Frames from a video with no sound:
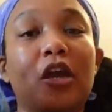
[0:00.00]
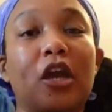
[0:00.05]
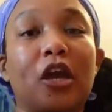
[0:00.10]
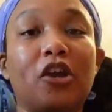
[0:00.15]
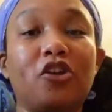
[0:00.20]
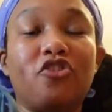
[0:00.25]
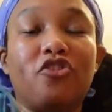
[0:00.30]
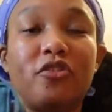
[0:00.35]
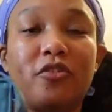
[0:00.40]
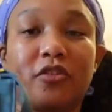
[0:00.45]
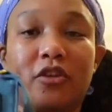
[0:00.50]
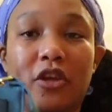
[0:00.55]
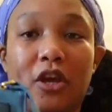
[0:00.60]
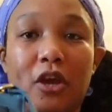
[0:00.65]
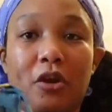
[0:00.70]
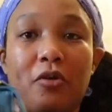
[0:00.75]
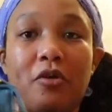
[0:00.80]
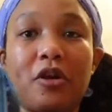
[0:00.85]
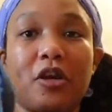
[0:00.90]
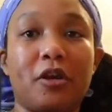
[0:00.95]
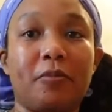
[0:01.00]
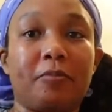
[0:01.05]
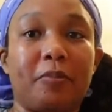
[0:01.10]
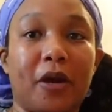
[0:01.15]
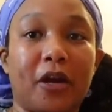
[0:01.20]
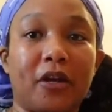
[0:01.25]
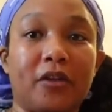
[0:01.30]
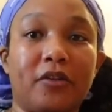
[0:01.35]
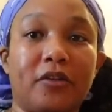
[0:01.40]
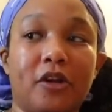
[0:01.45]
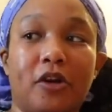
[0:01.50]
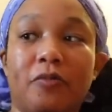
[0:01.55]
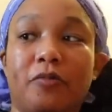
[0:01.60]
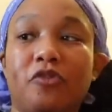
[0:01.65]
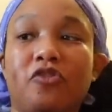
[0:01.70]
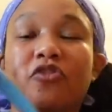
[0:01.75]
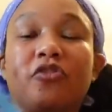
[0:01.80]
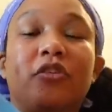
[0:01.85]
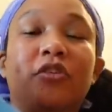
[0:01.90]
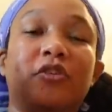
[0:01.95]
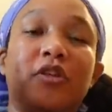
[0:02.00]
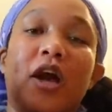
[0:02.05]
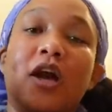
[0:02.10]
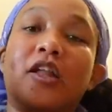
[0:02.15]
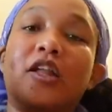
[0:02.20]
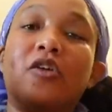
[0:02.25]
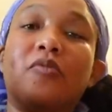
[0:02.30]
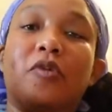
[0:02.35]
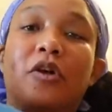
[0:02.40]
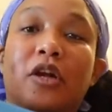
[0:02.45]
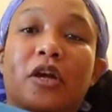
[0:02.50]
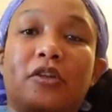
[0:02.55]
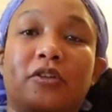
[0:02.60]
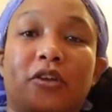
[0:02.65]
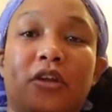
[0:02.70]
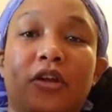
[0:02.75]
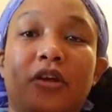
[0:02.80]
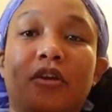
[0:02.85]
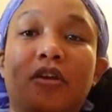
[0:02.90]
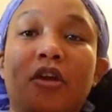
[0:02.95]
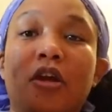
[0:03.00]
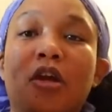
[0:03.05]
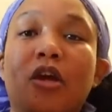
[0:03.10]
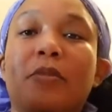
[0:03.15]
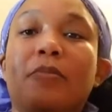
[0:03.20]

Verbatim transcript: and just carry it by itself, which is exactly what I did.